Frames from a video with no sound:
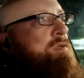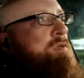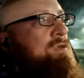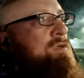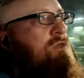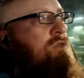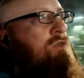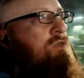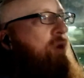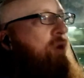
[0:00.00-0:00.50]

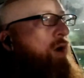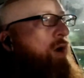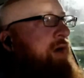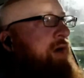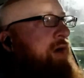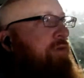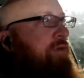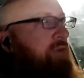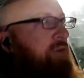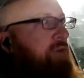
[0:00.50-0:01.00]
So
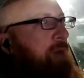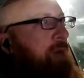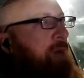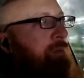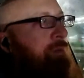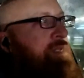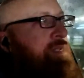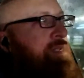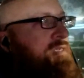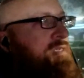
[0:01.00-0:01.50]
other
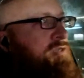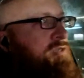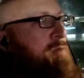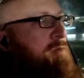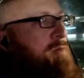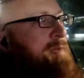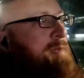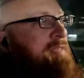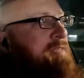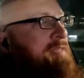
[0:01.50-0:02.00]
companies are
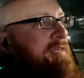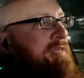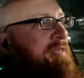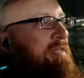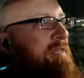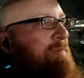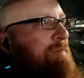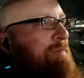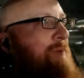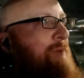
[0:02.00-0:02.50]

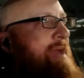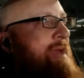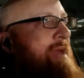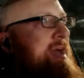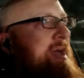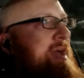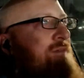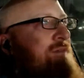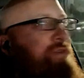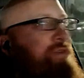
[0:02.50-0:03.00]
basically paying
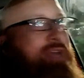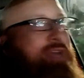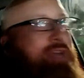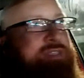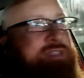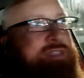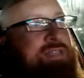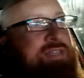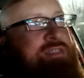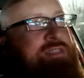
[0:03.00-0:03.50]

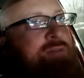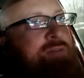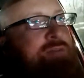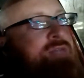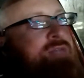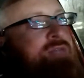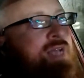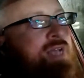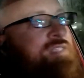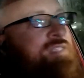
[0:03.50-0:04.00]
advertising that
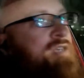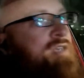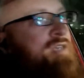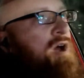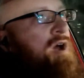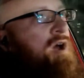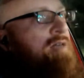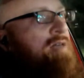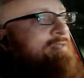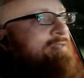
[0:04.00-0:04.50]
subsidize the
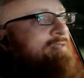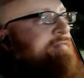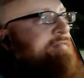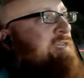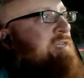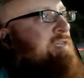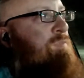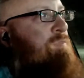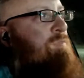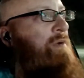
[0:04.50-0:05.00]
cost of
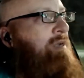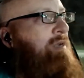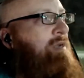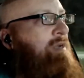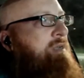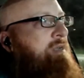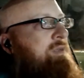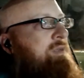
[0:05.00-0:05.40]
Facebook.